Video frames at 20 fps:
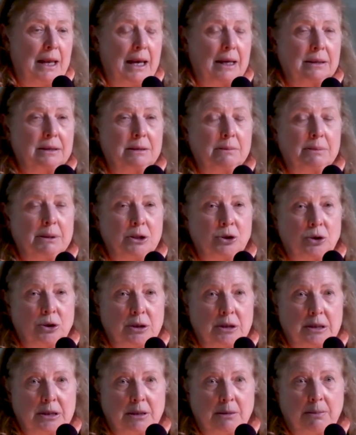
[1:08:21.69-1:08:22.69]

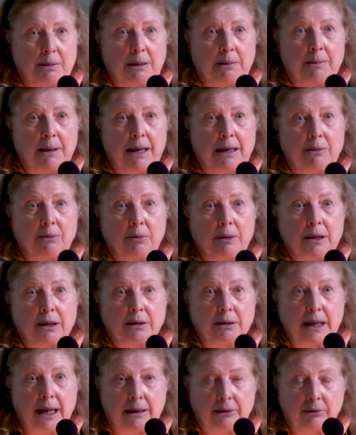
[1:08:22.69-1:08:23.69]
exhibitions to be made with
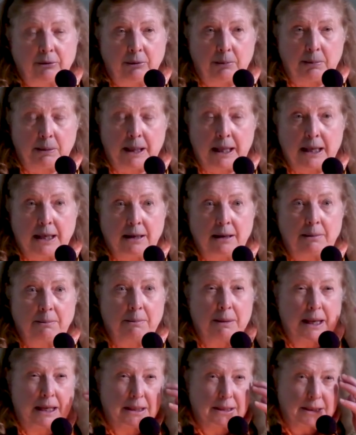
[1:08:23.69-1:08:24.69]
electroplated
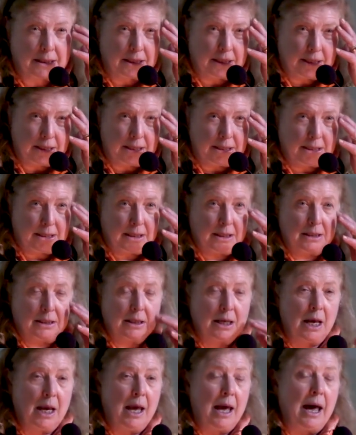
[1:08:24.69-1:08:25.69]
bases and
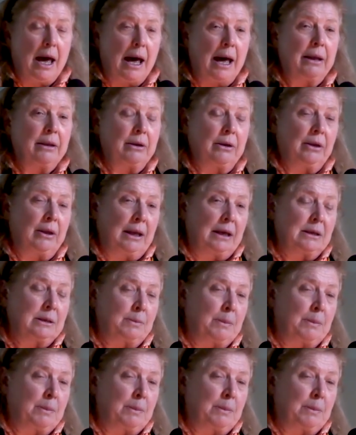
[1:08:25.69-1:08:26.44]
other things.